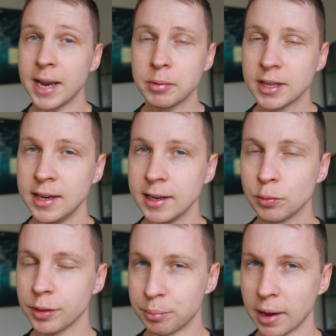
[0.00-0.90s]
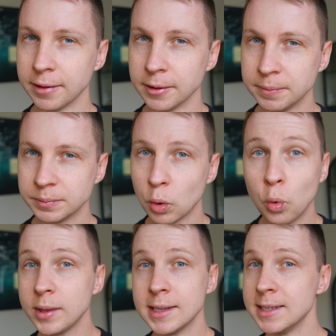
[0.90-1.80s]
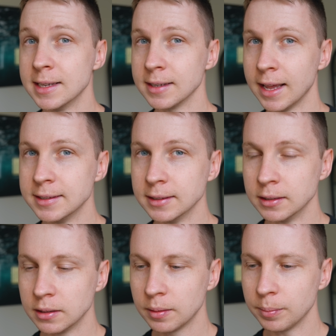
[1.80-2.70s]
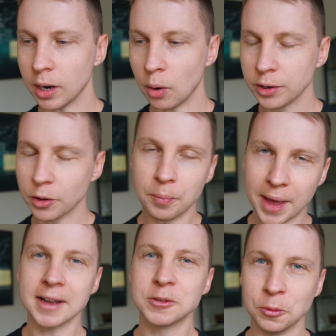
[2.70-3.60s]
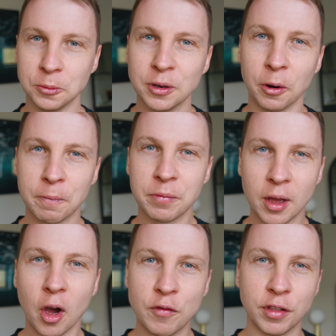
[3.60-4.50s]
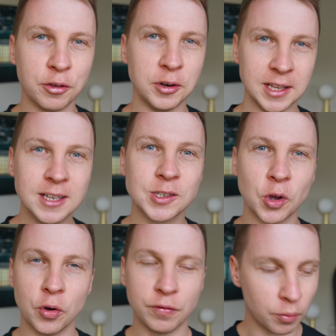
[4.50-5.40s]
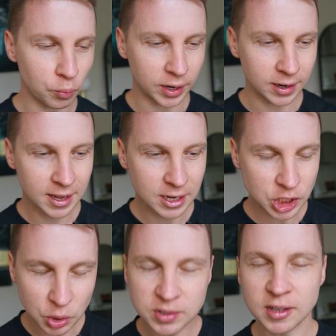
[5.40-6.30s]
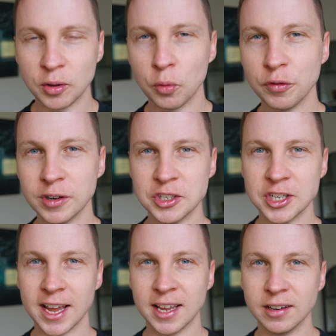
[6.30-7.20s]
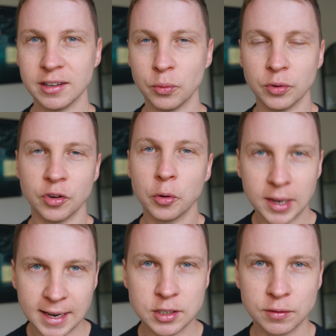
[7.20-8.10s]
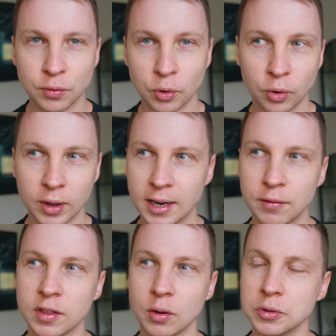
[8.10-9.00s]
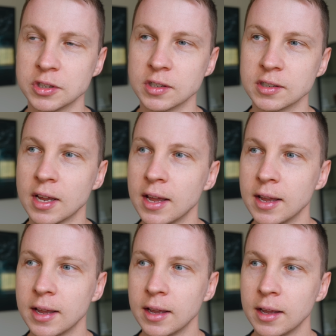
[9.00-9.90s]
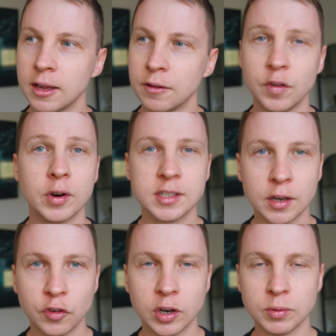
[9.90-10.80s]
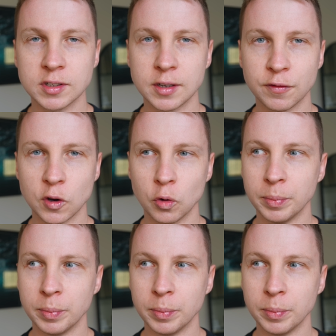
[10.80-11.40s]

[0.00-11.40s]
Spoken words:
able to connect with a brother all these years later, but I want to go back to, over 30 years ago, from when she was in the orphanage and there was no connection for her and everything was just very different. It was difficult